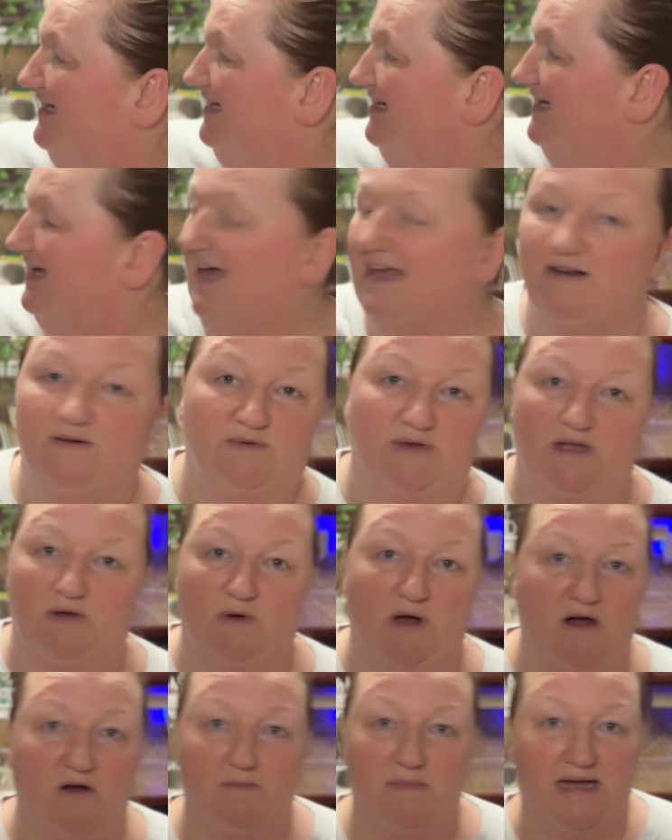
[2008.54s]
I don't know.
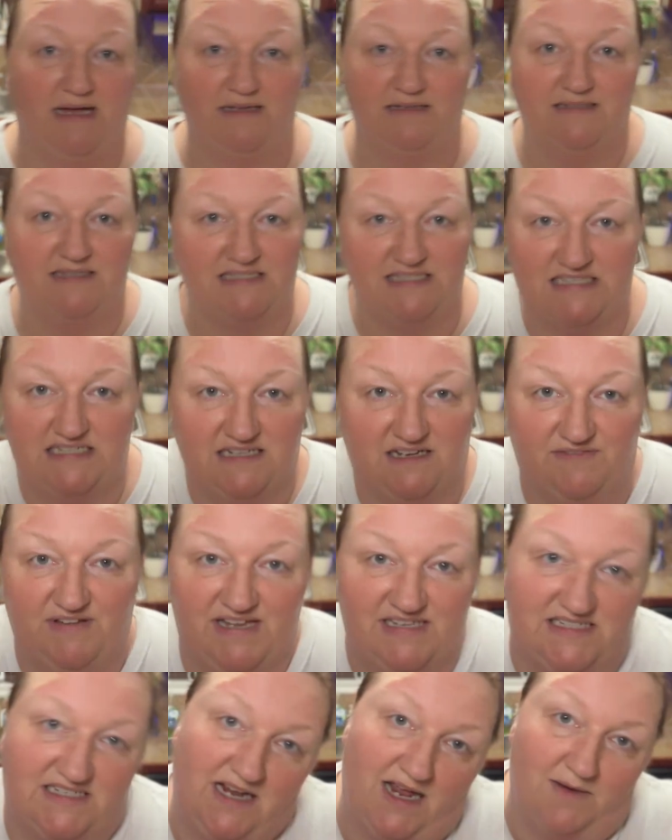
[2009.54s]
All my stuff
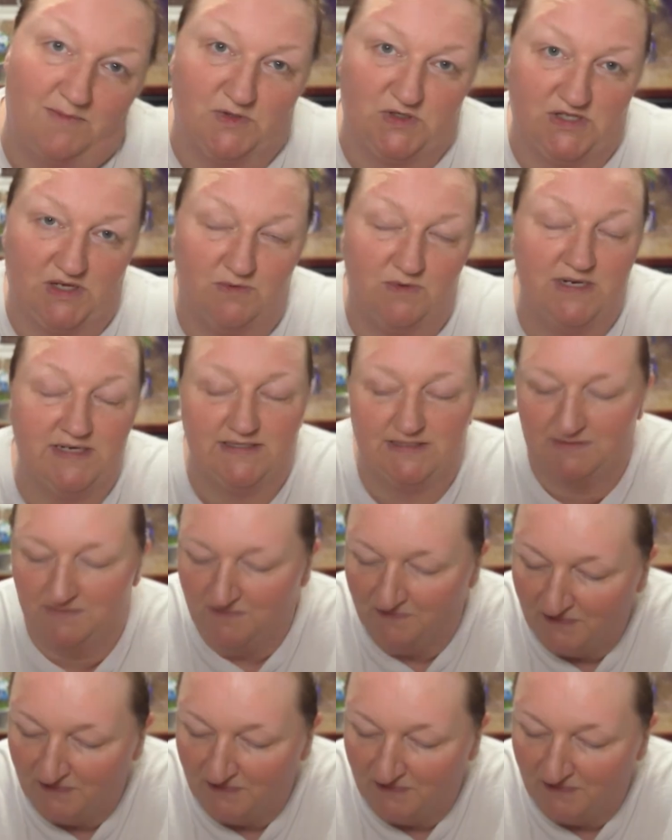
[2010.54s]
has timers on it.